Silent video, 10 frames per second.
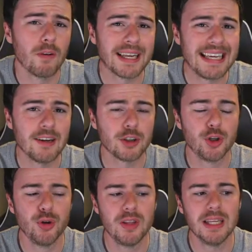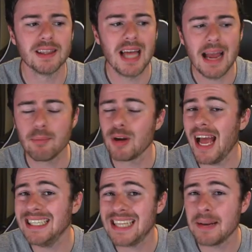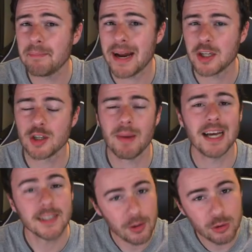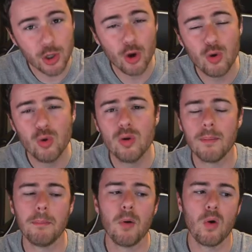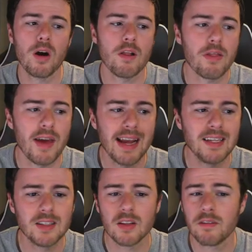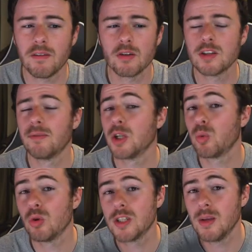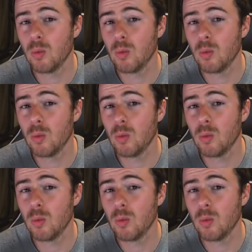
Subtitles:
here to the library, I did manage to max out 2 more things. The first of which was the